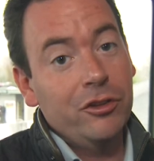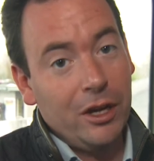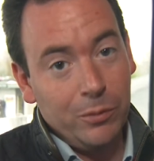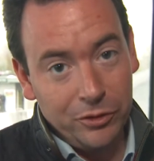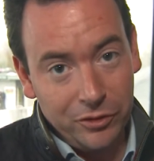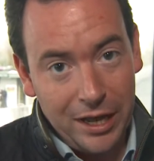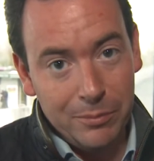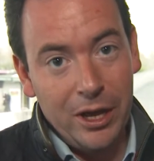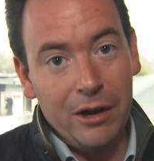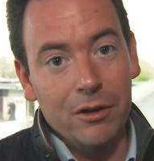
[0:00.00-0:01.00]
Shadwell Stan
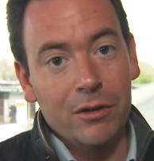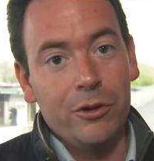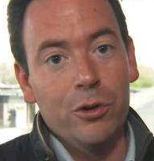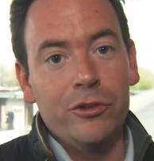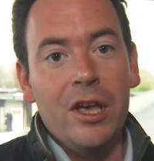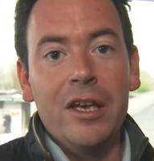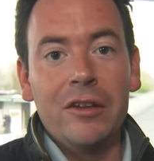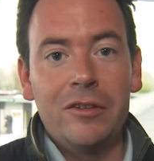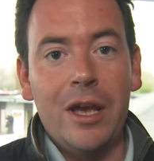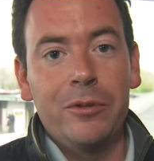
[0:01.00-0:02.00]
Muhaarar of course,
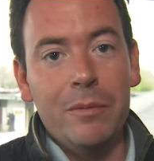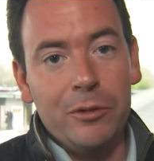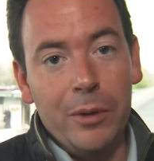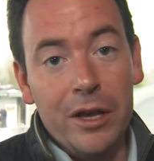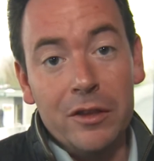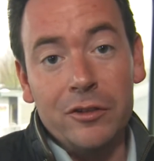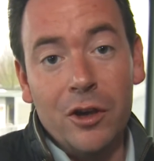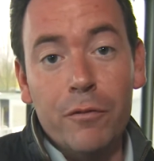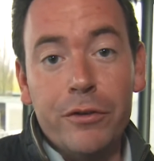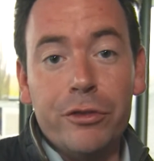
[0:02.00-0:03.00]
stepped him to buy this colt for